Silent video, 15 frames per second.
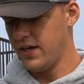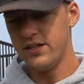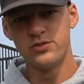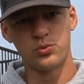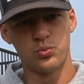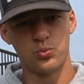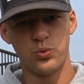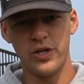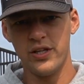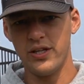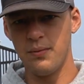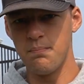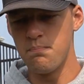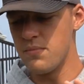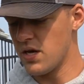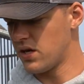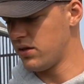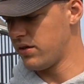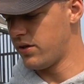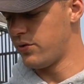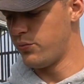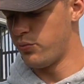He's really middle
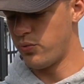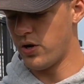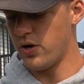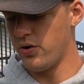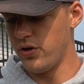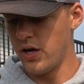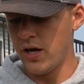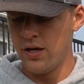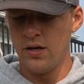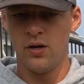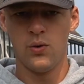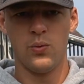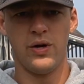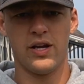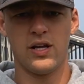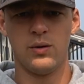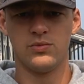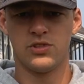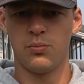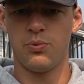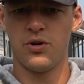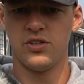of the road when it
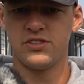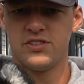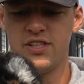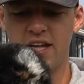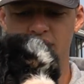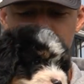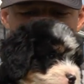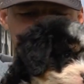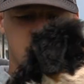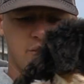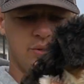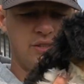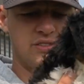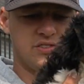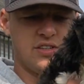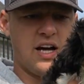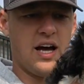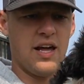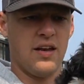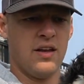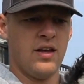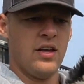comes to personality, so he's
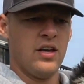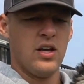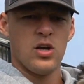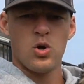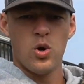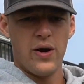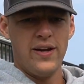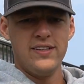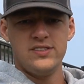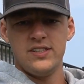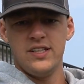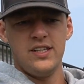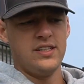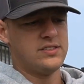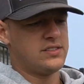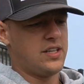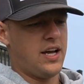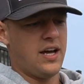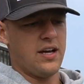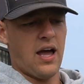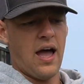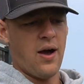not crazy. He's
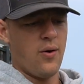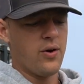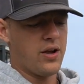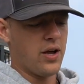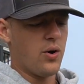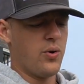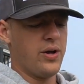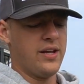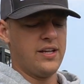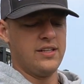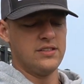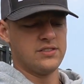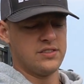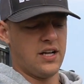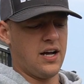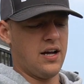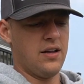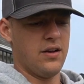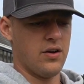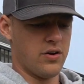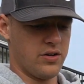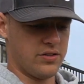not outgoing. He's
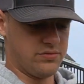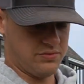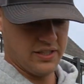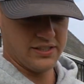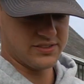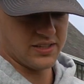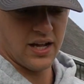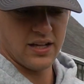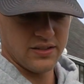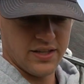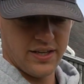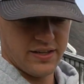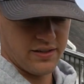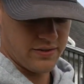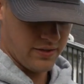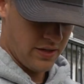not, or he's not like